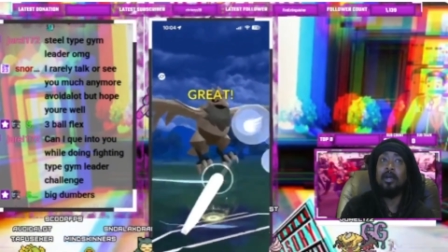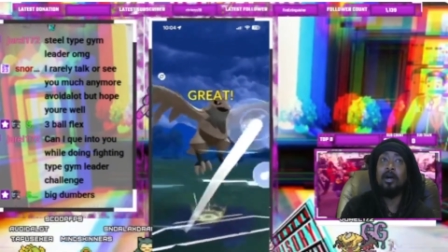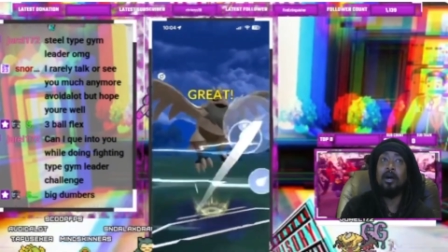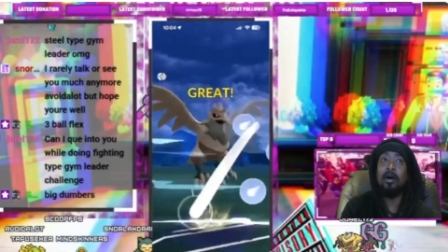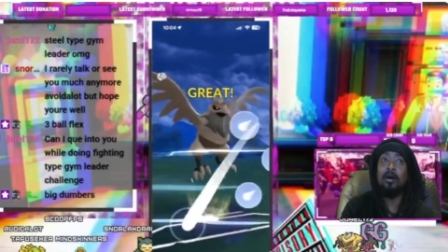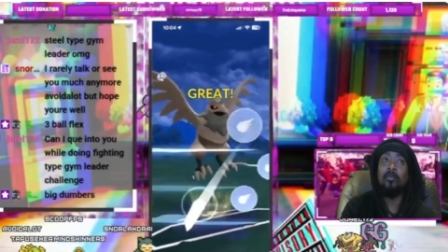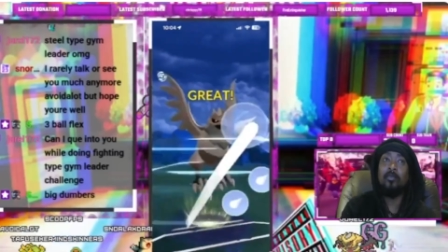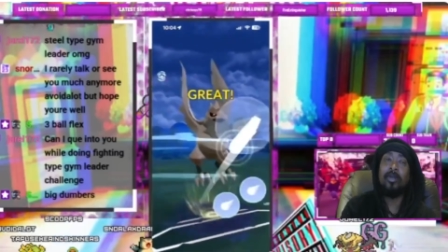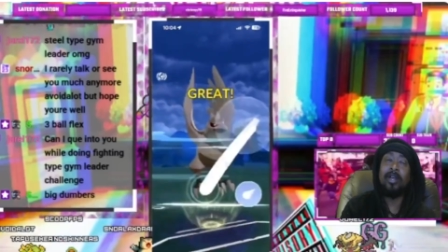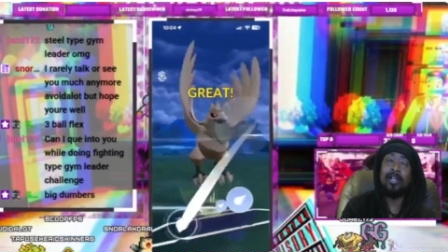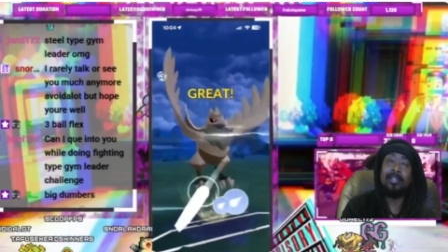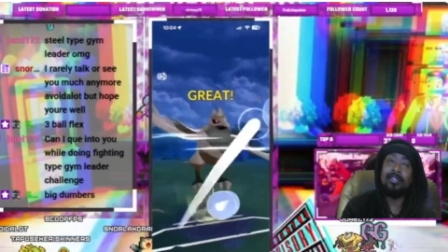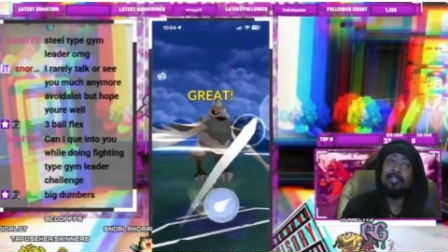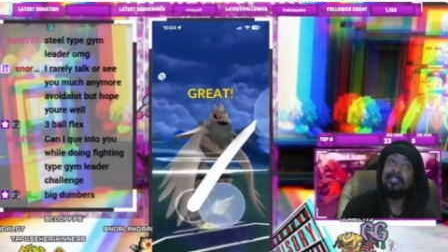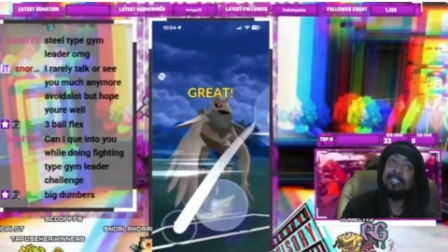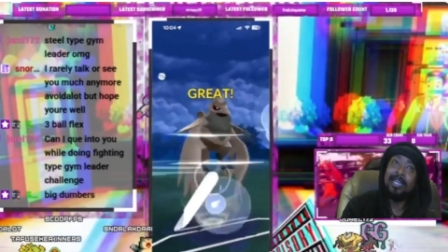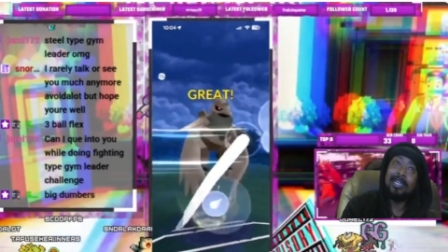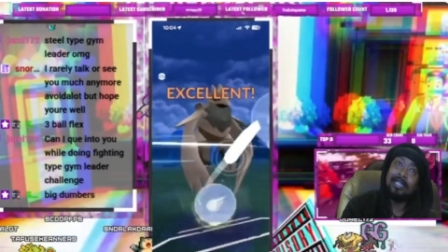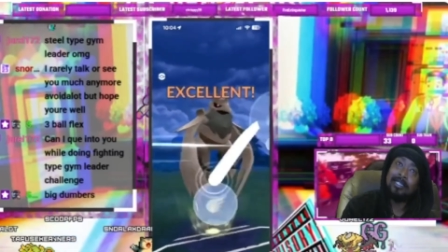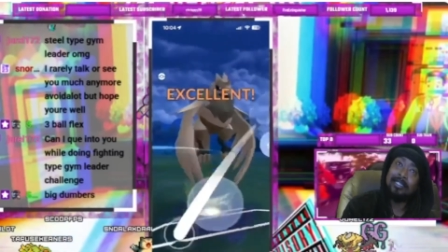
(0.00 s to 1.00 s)
We got the
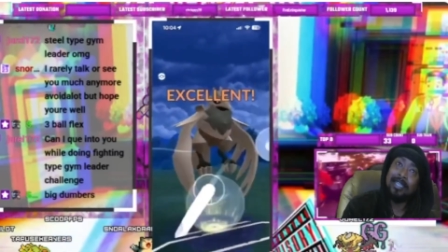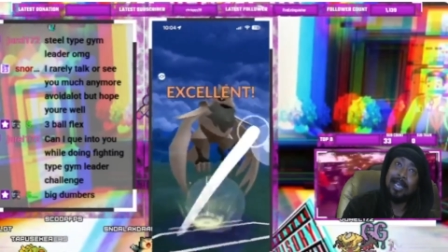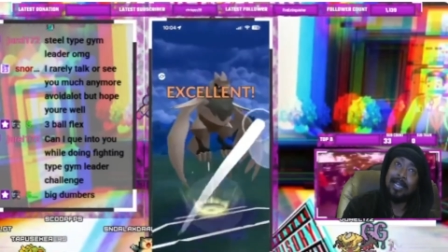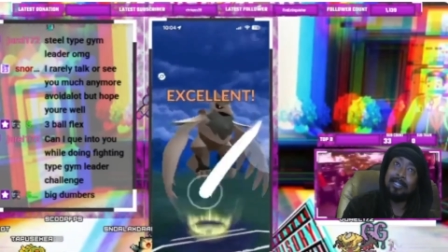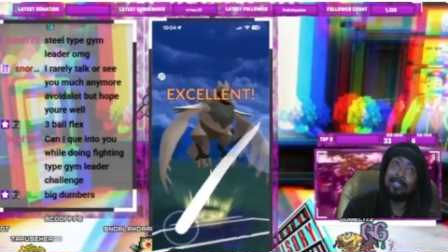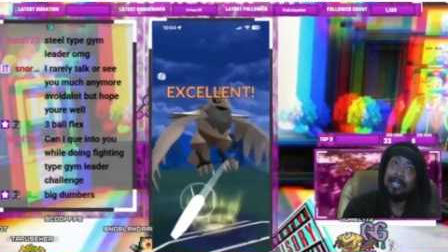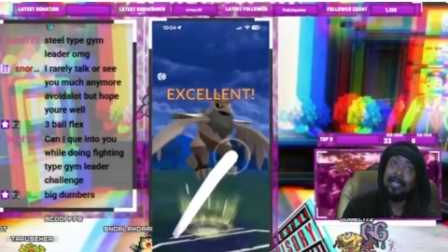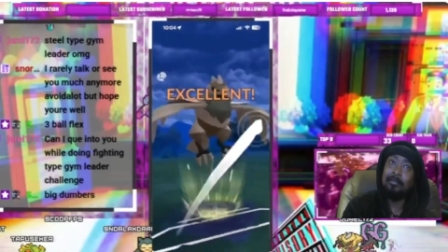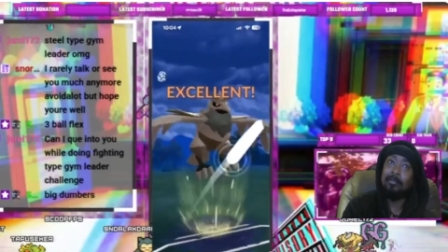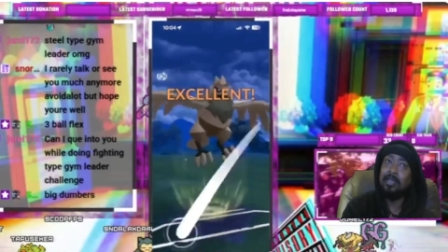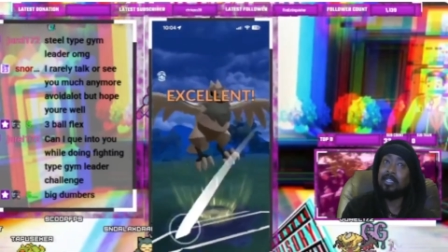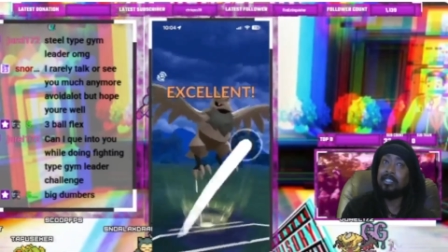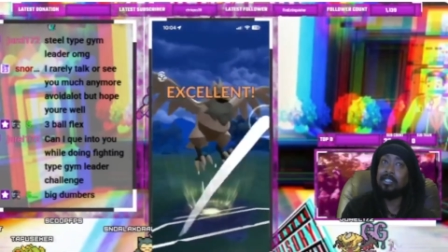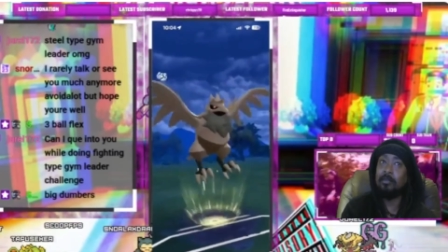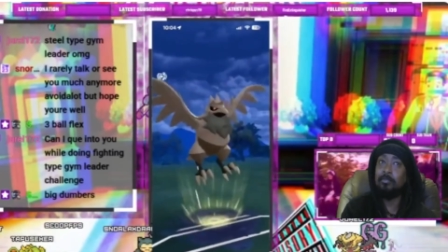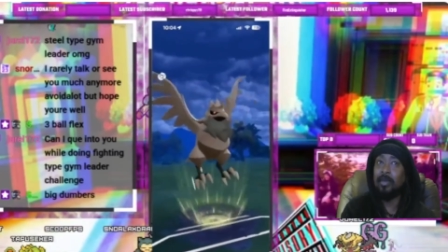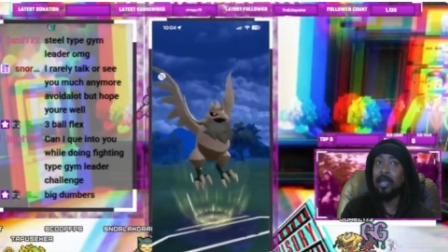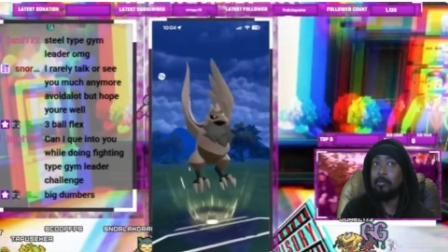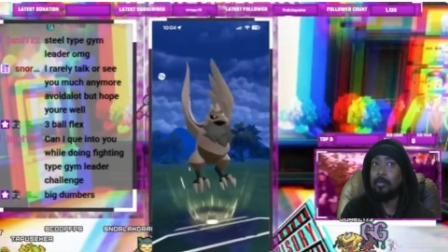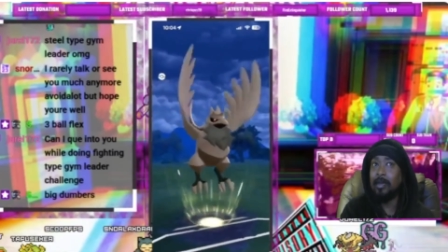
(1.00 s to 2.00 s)
sand attack damage and
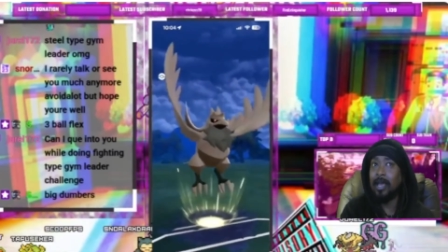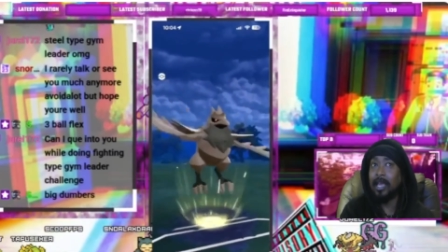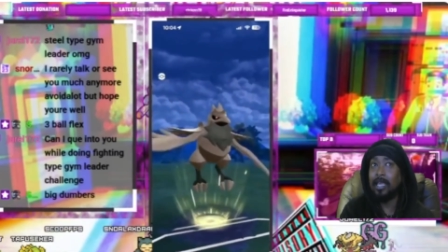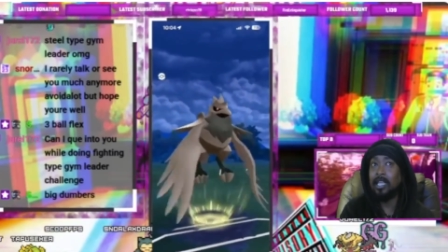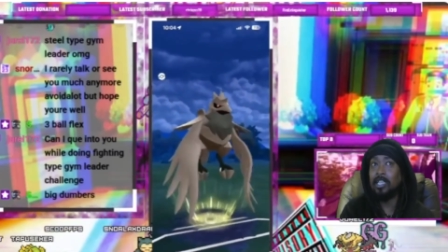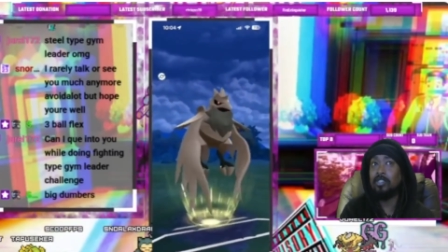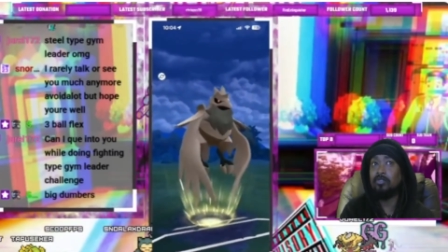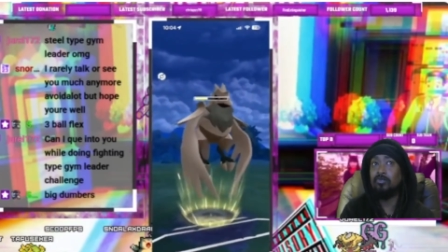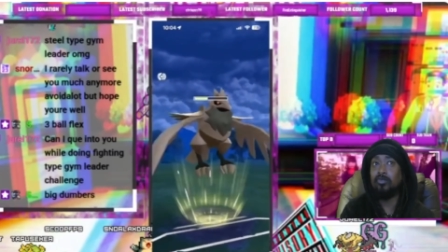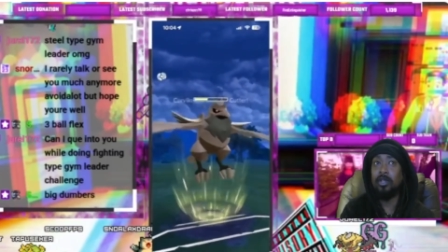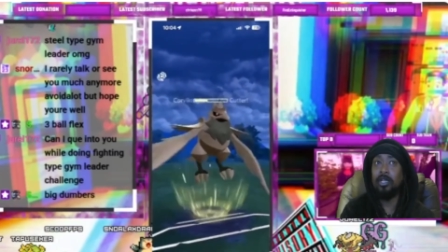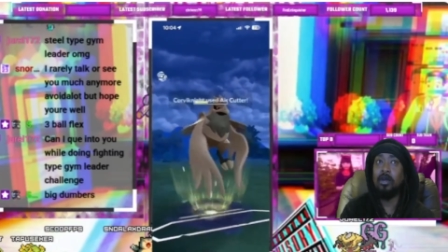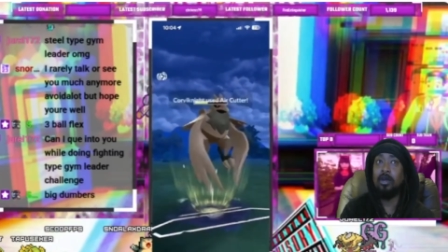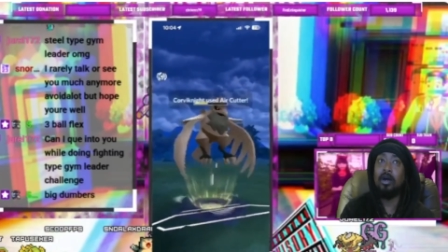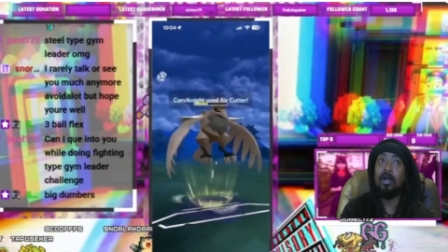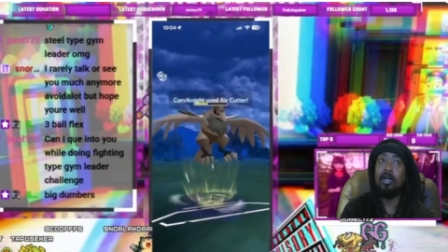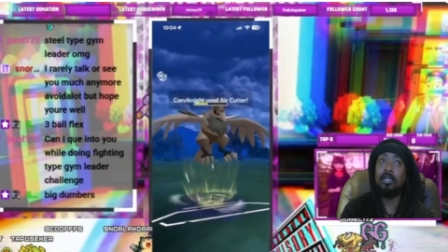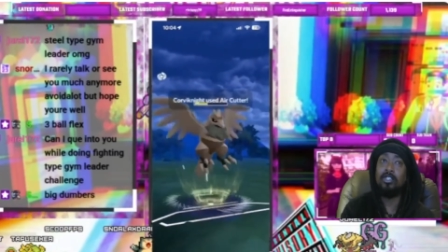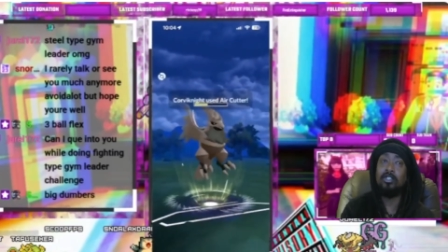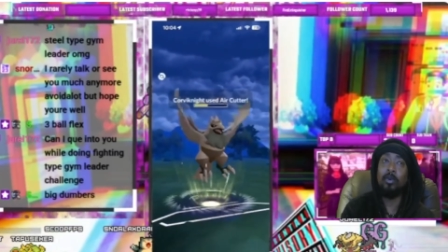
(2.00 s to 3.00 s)
payback hits really
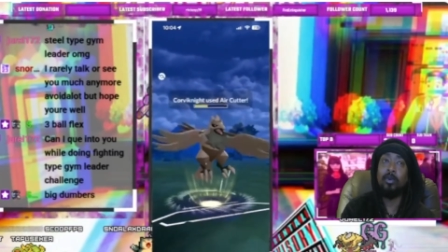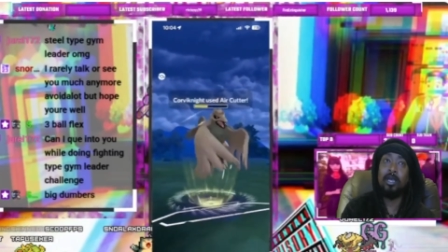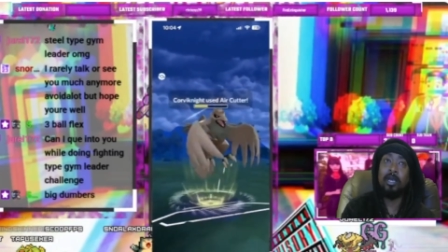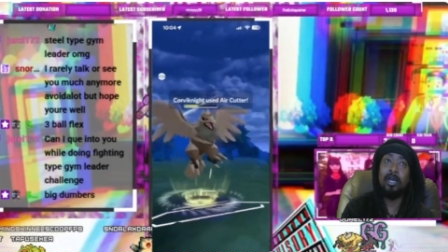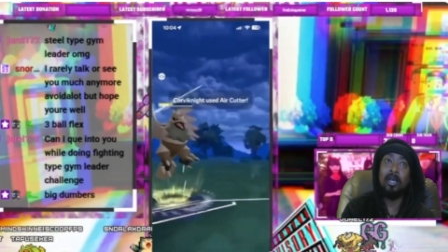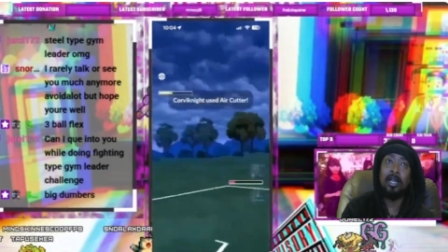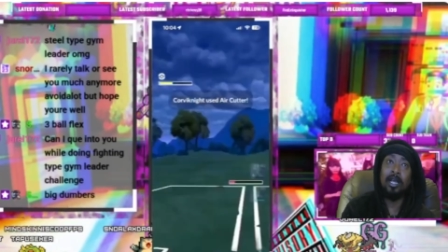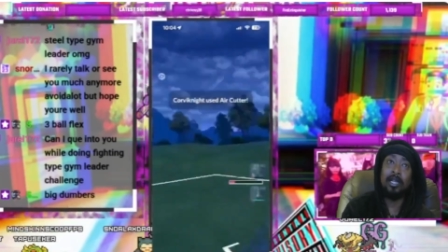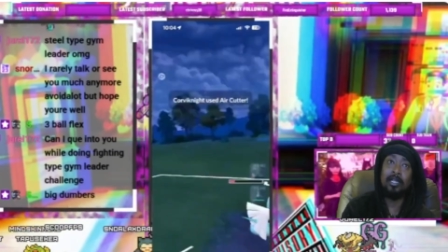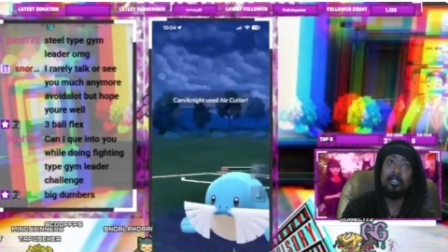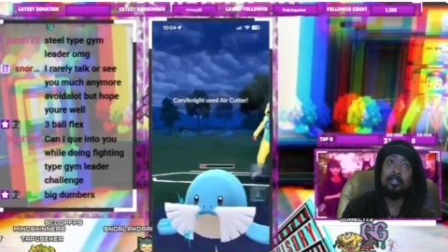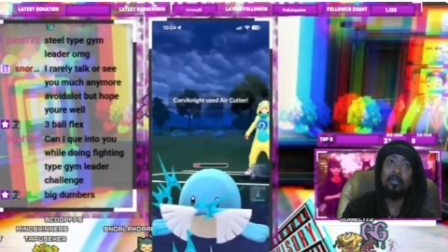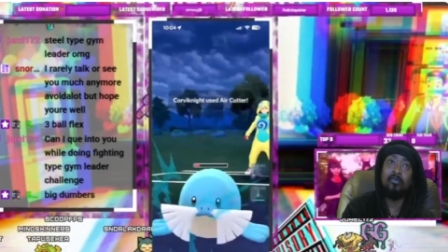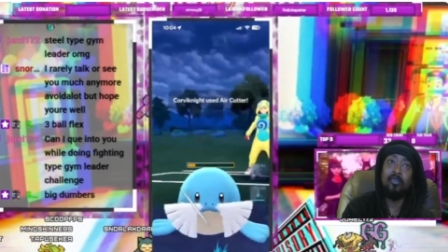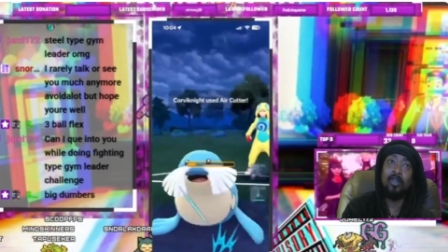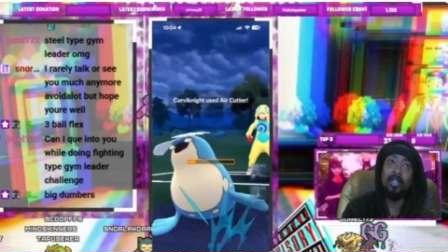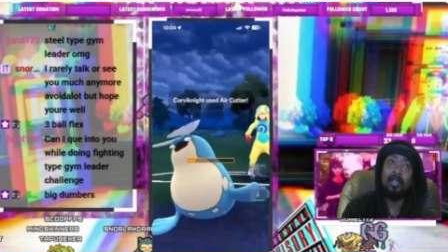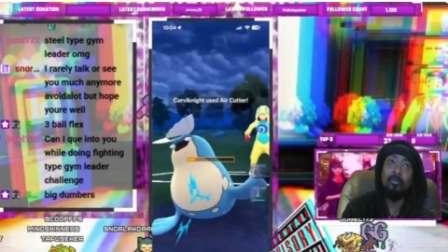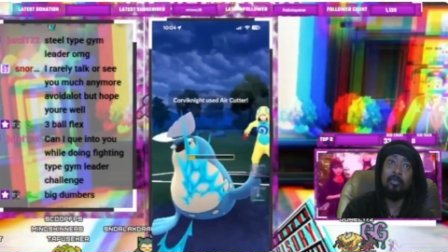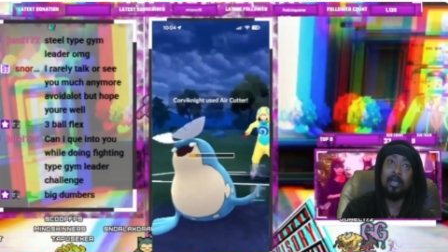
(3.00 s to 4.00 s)
hard, so it could get us a
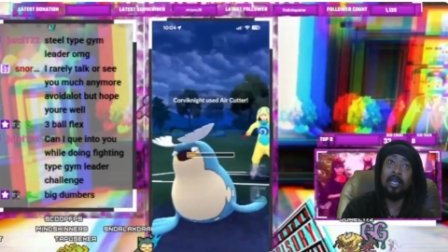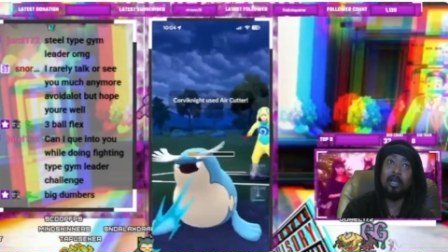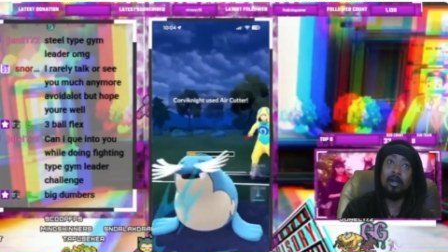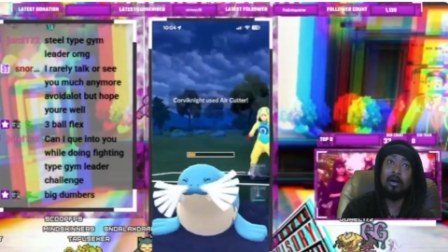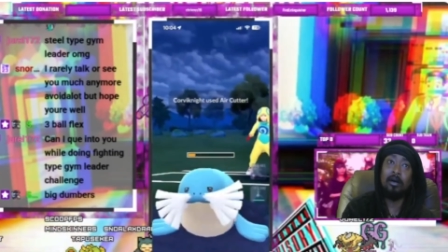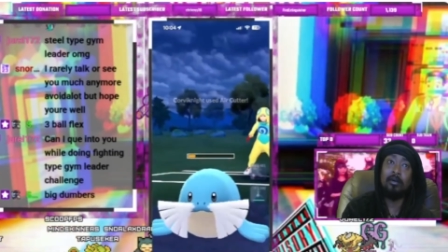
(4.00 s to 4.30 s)
really big